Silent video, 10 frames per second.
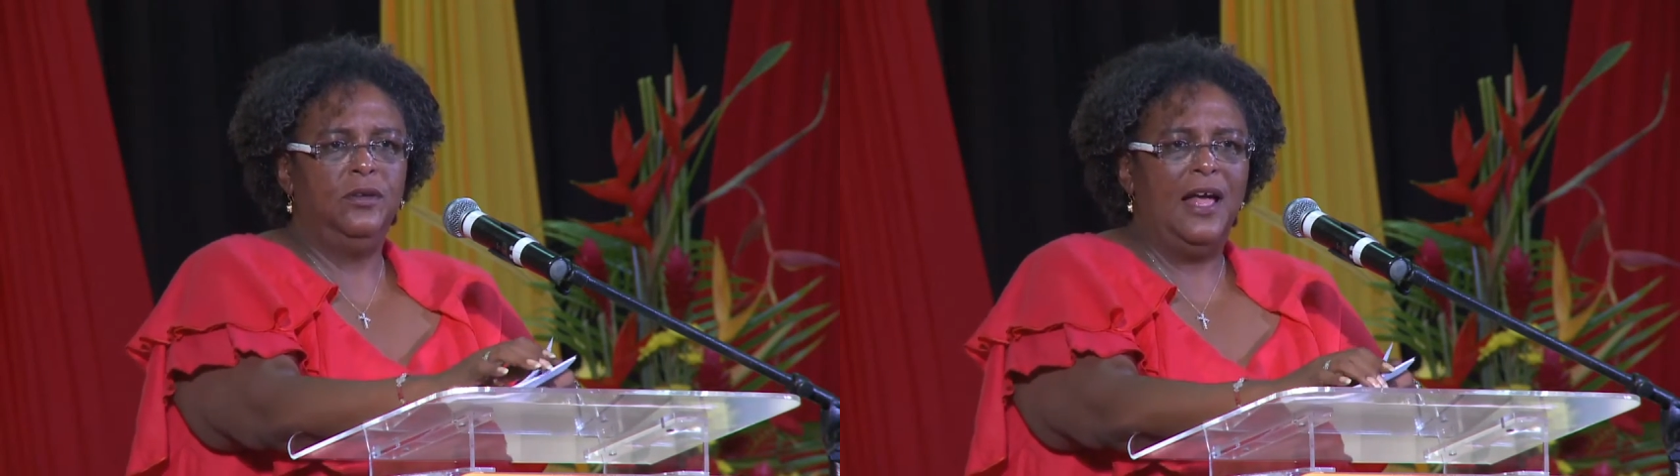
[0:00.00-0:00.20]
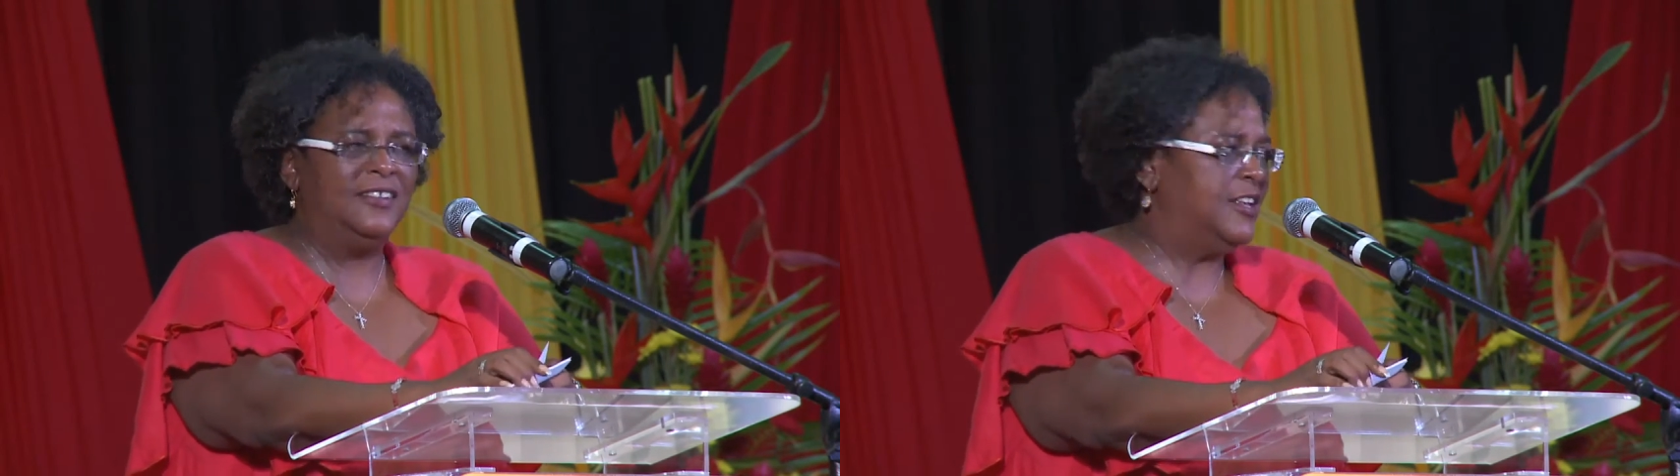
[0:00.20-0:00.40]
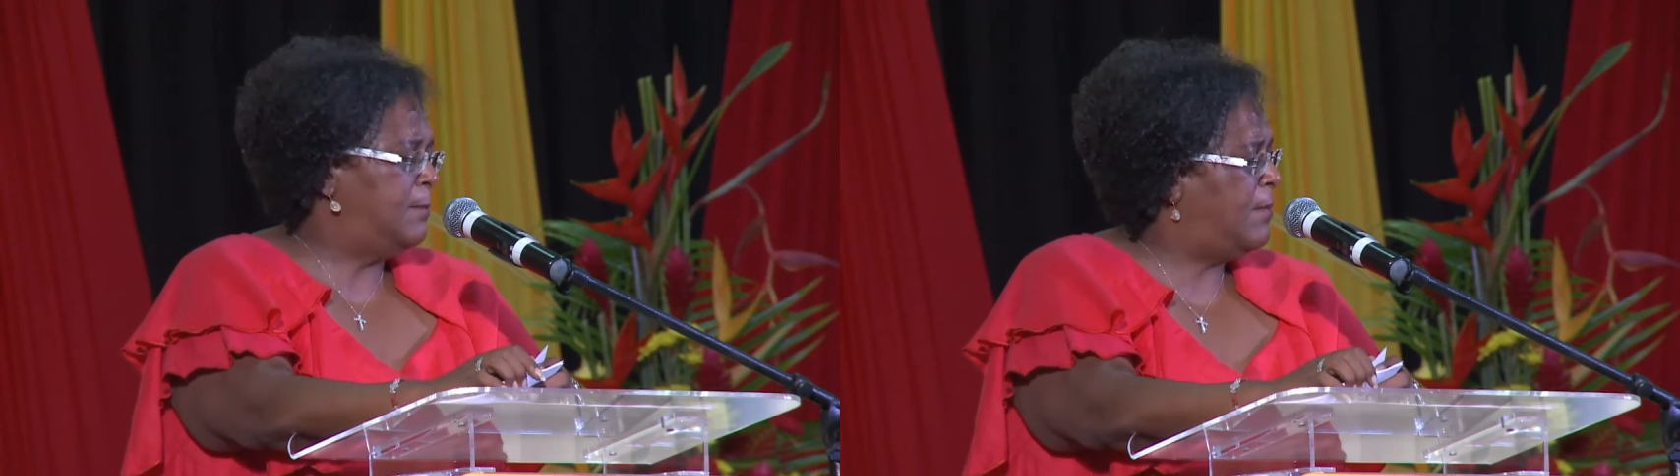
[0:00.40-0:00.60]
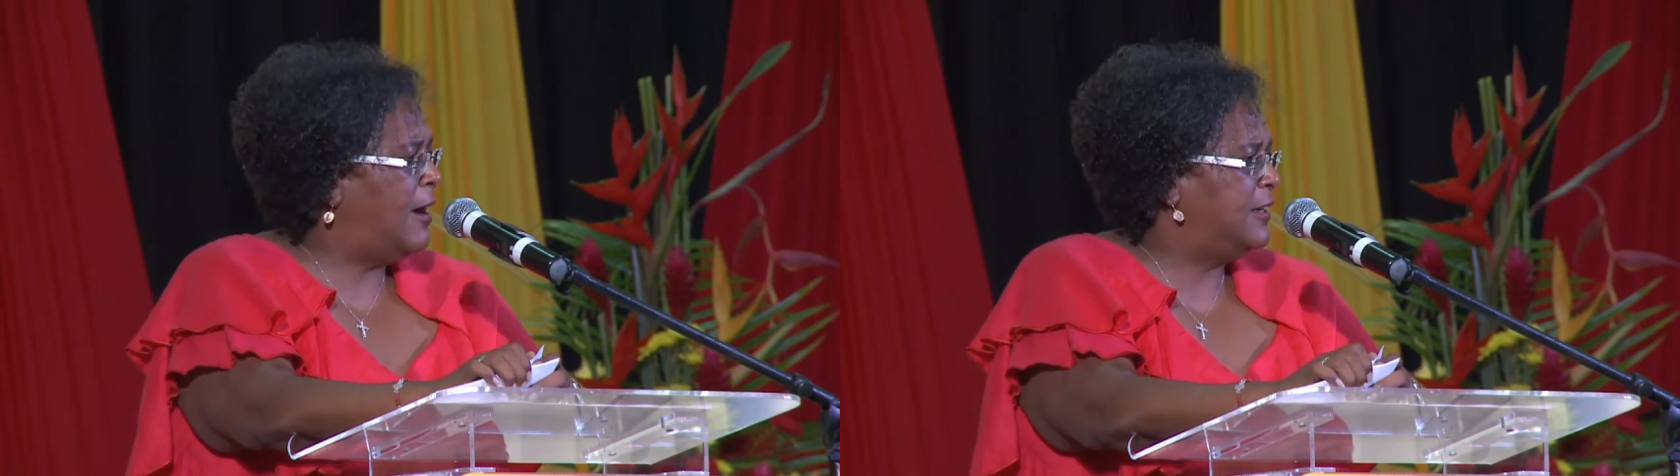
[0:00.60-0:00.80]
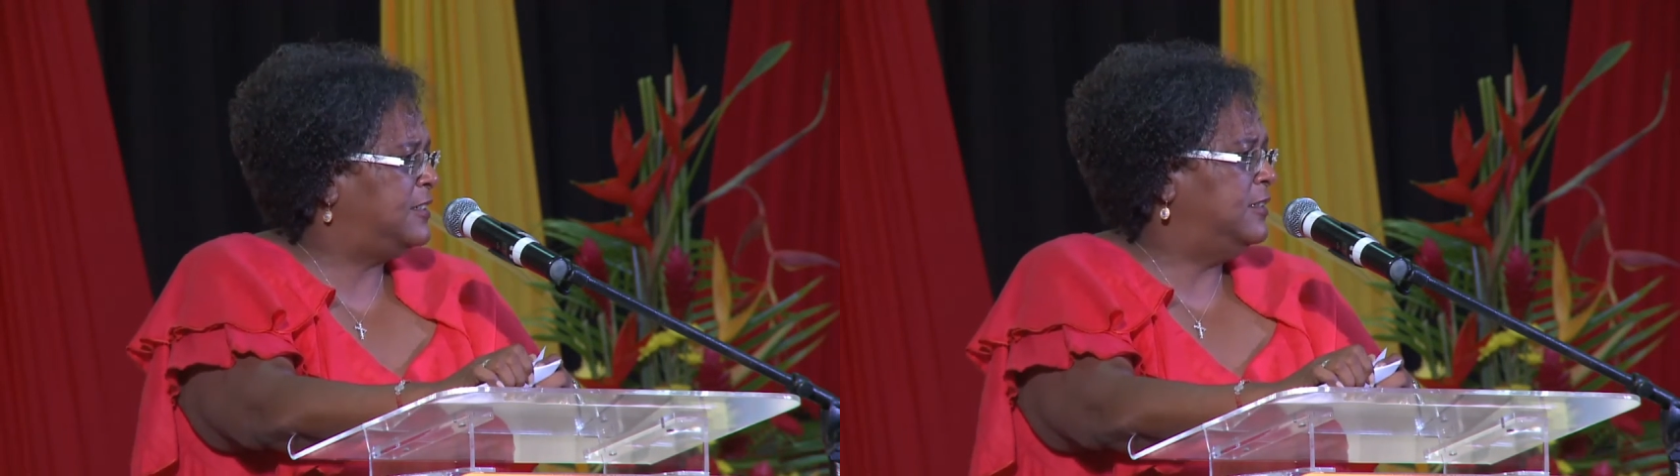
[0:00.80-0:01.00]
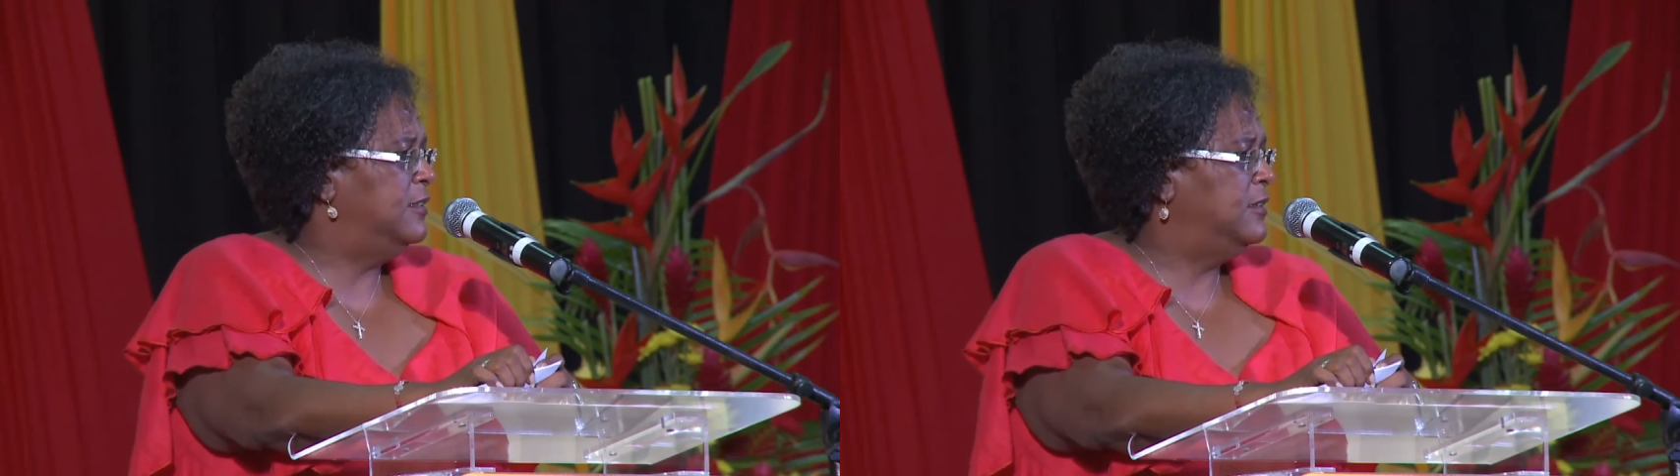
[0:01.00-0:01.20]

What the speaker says: as a party,